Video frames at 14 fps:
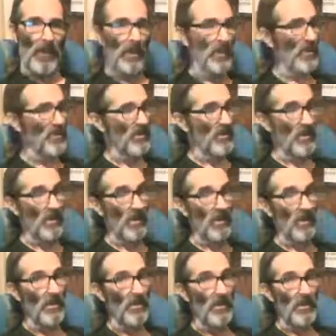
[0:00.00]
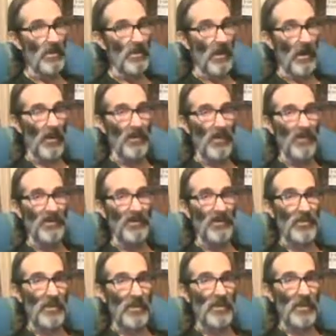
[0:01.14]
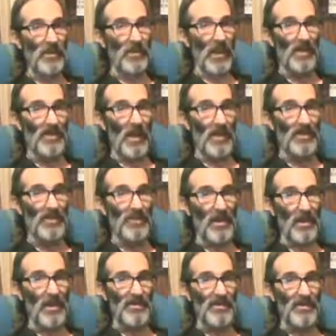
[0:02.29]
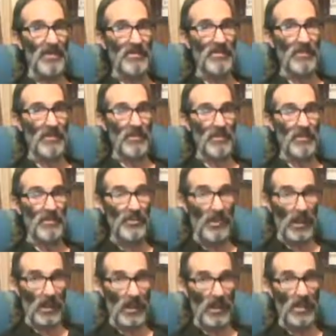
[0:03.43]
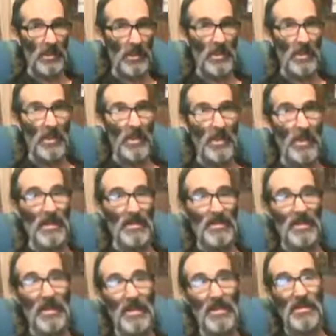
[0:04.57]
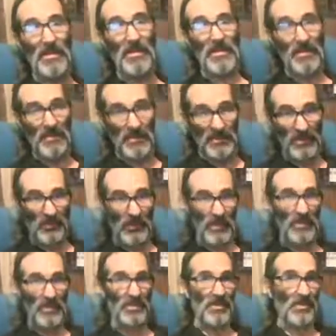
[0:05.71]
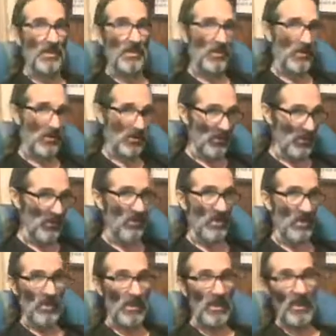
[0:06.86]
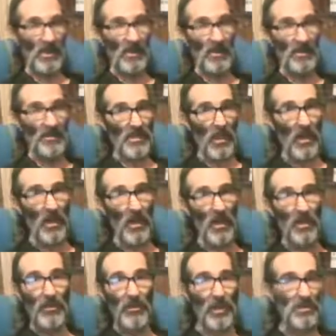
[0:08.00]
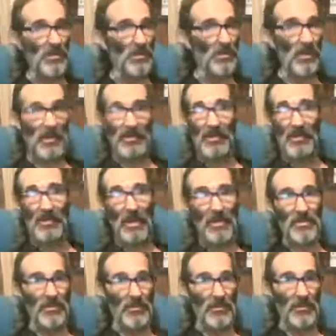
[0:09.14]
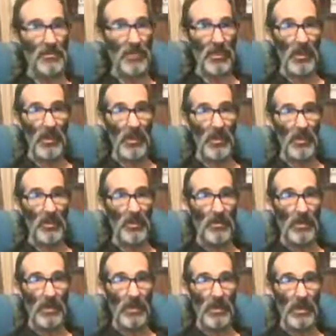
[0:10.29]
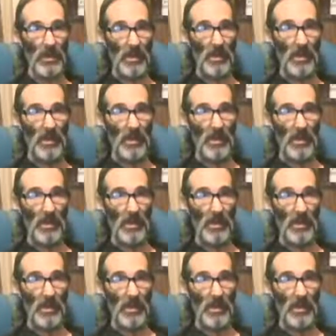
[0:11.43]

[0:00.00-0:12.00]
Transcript: Here's the deal. Everybody's screaming about that transcript to Ukraine and saying there's conspiracy and collusion again, and it's all Russia, Russia, Russia 2.0, okay?